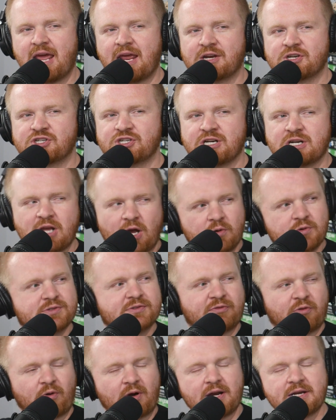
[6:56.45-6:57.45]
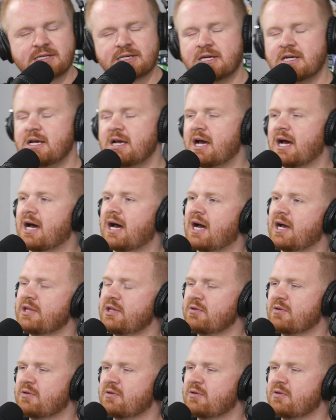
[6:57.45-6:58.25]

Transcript: and she goes for it uh,